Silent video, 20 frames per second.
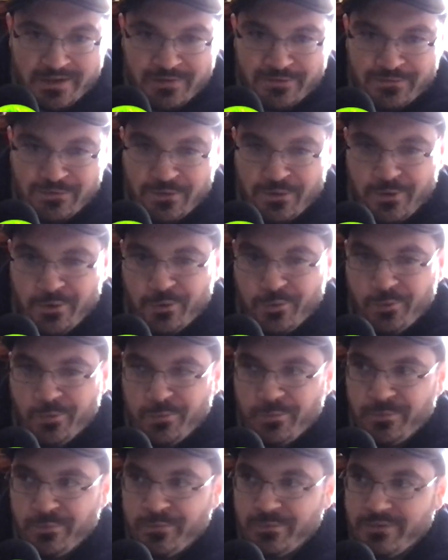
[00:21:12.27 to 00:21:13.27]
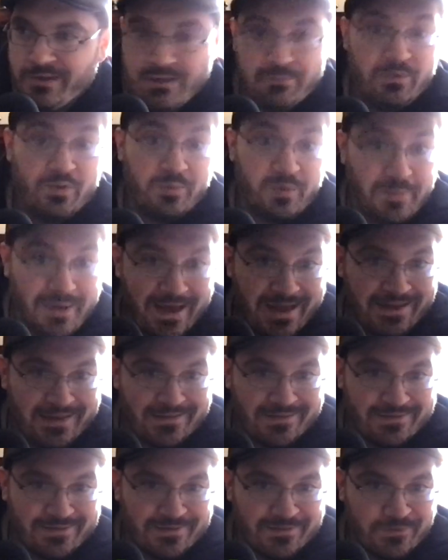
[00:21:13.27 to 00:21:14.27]
So, and Bilbo
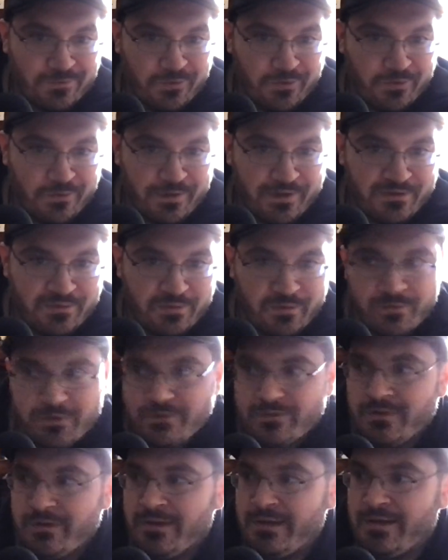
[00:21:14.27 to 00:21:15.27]
Baggins in the Lord of the Rings movies.